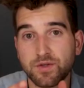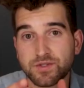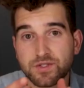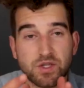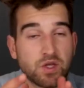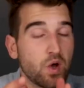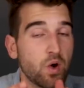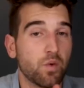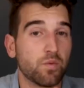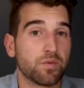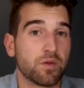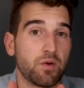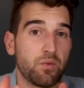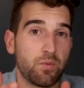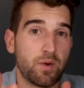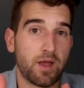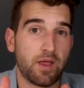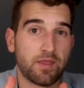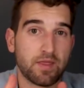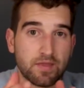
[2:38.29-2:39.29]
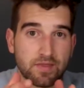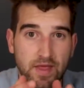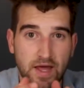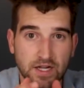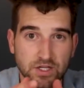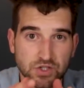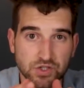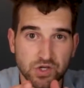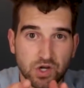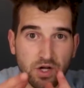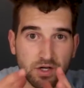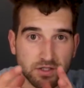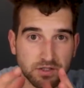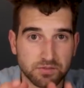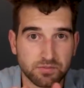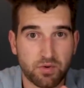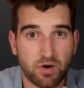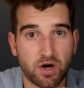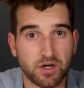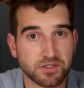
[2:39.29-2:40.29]
is the only way that that shot is
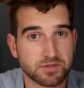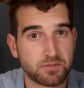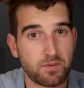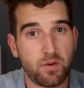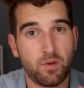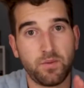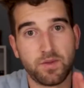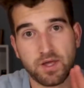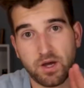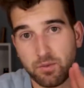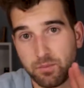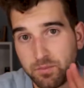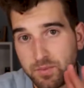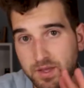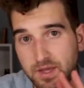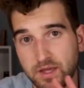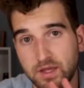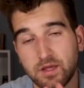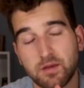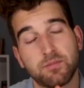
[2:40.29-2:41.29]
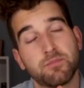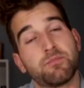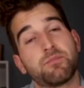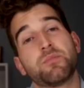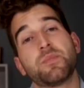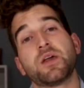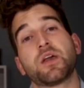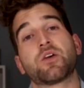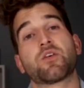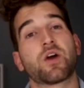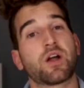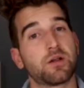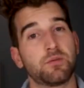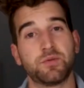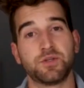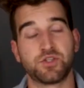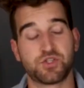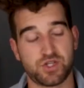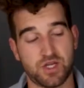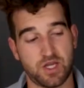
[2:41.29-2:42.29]
possible without being
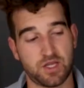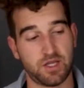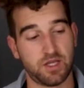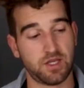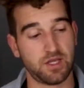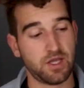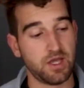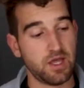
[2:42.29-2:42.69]
incredibly shaky.